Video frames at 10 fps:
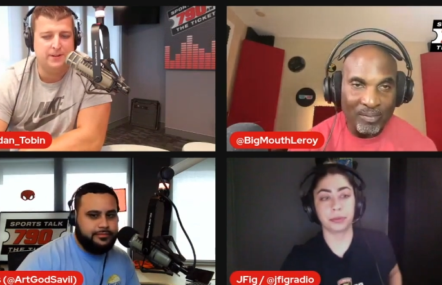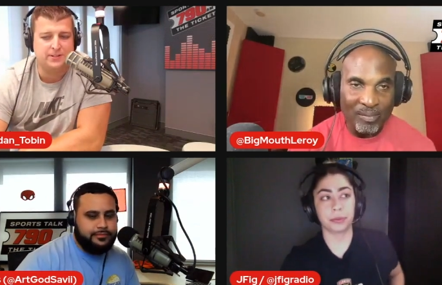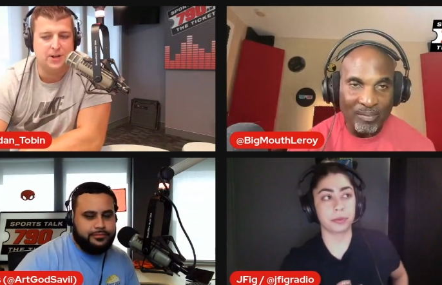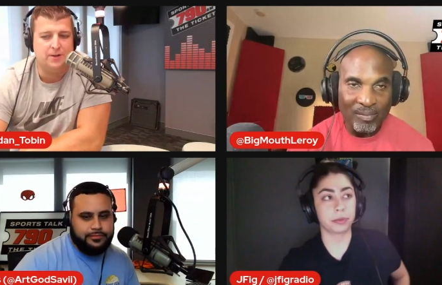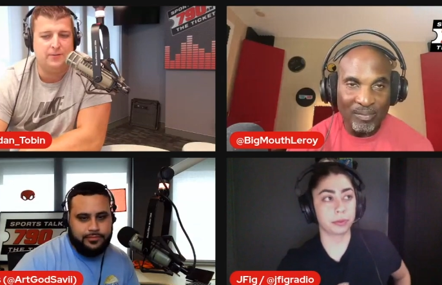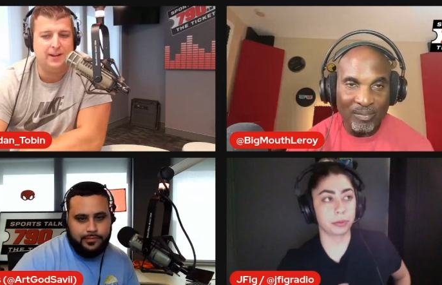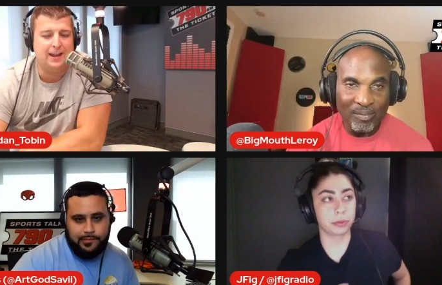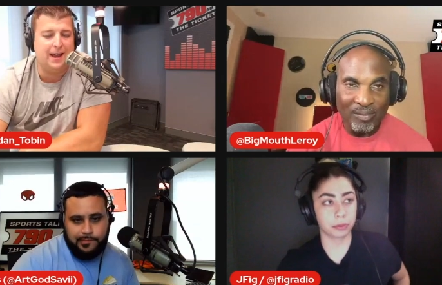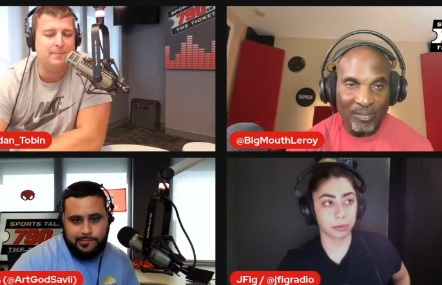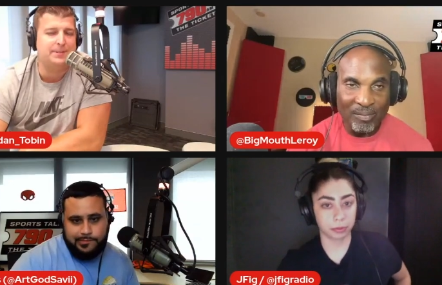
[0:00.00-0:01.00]
Speaker 1: Face Coffee,
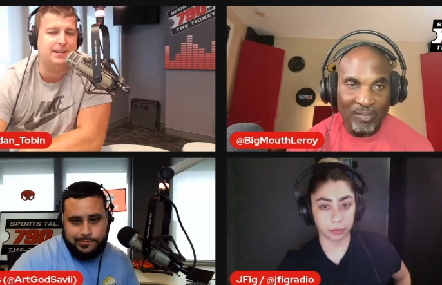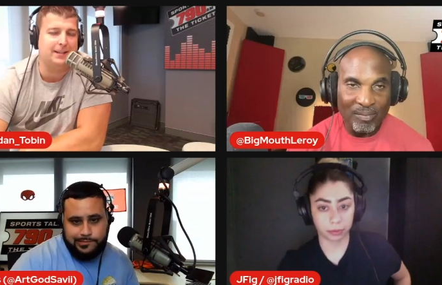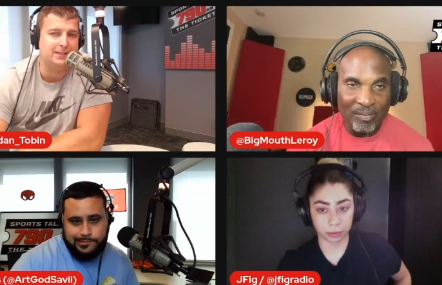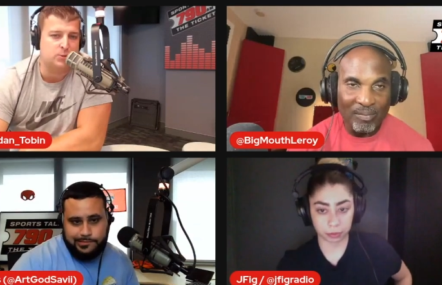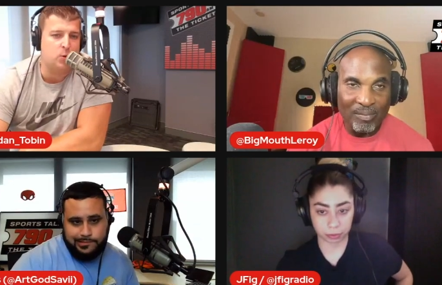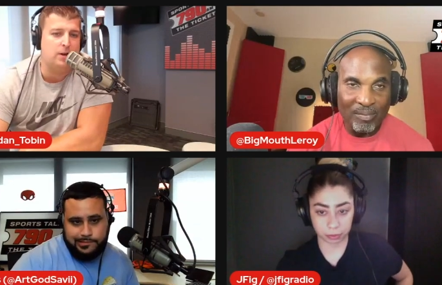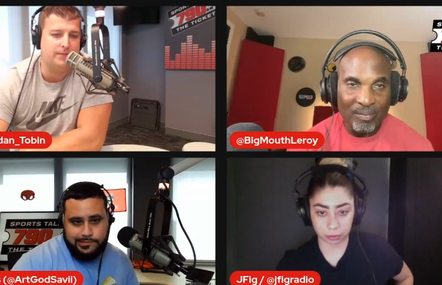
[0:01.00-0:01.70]
and I'm seeing it's twelve